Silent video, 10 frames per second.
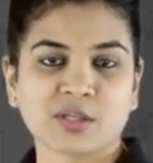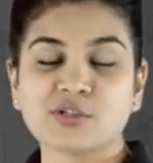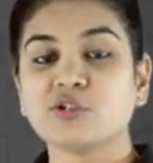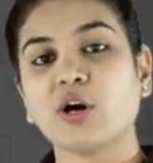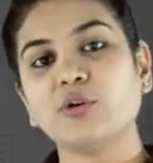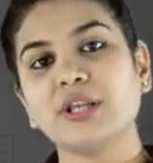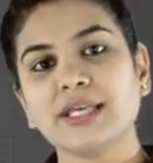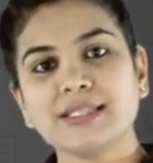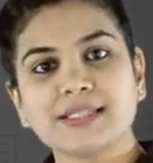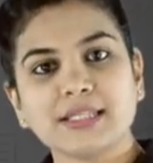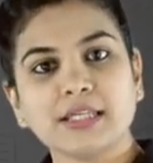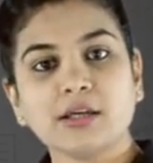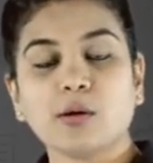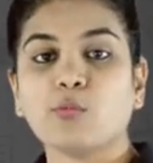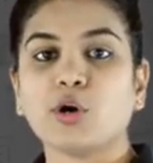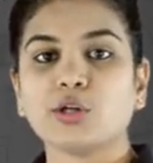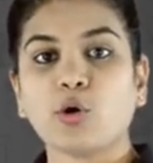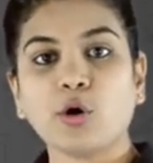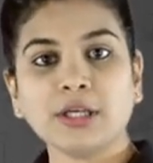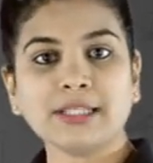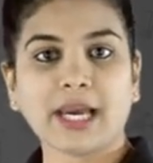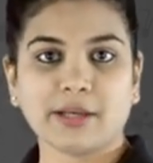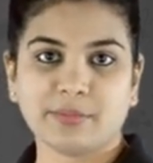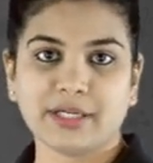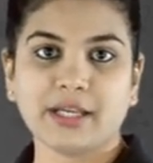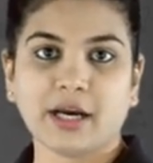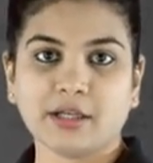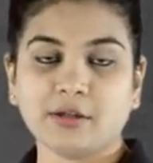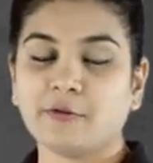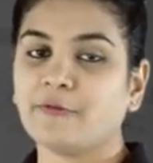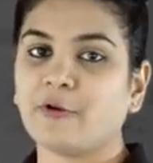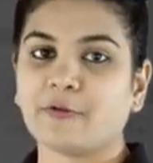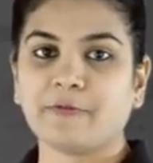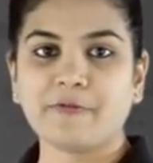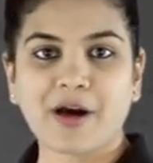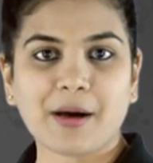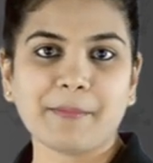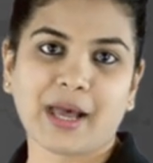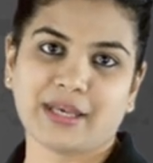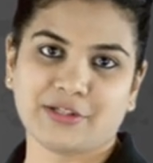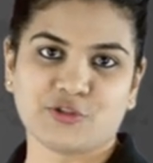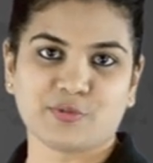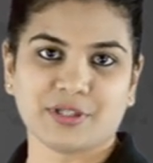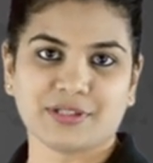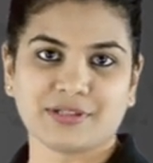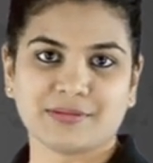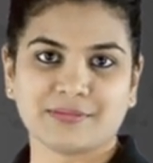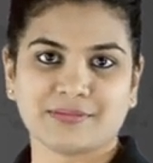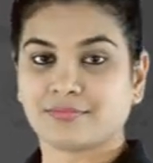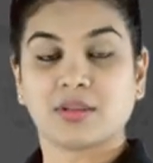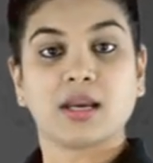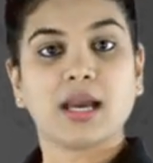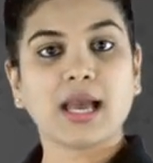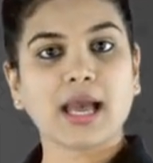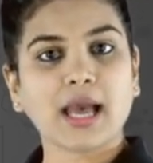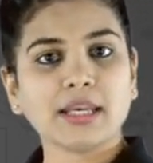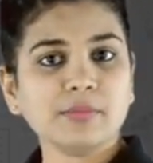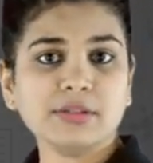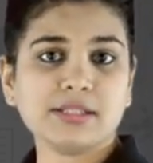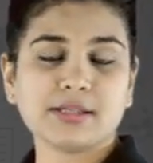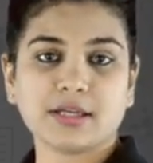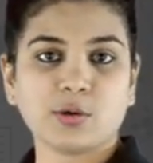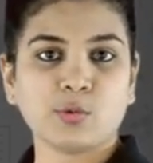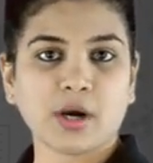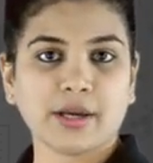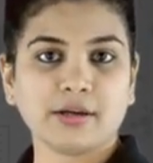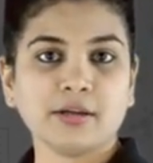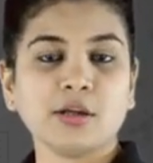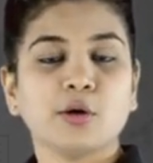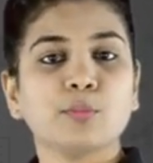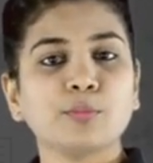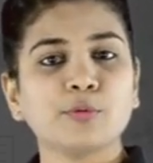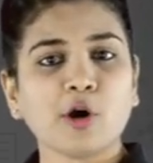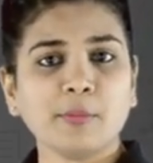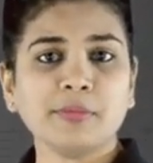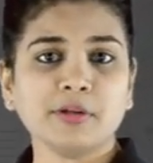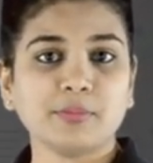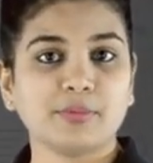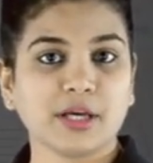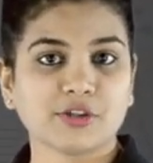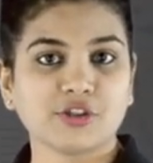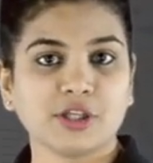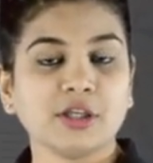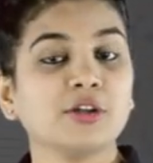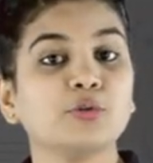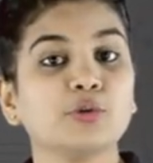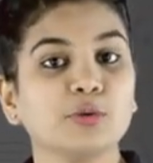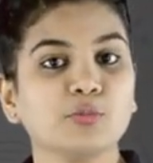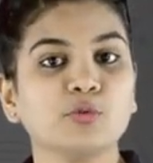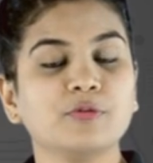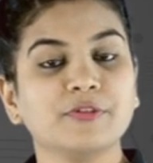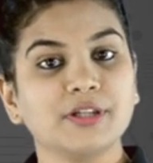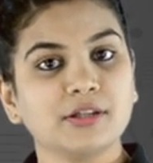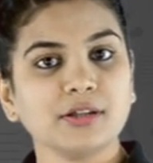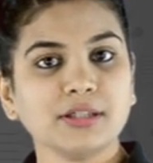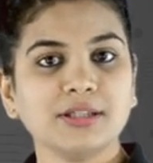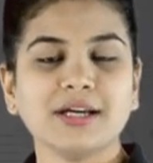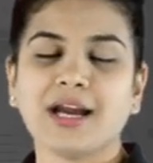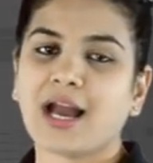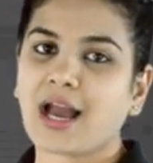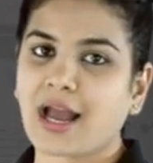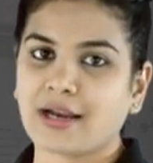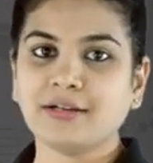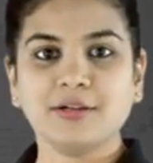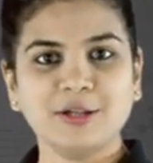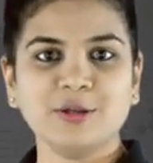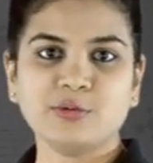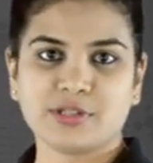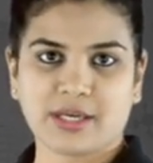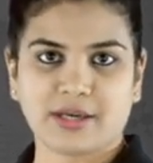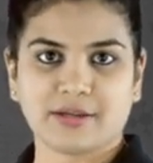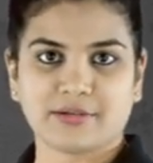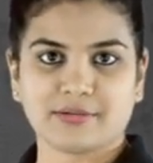So, now let's see what all can be done for farm management. Animals require proper brushing to remove dirt and loose hair.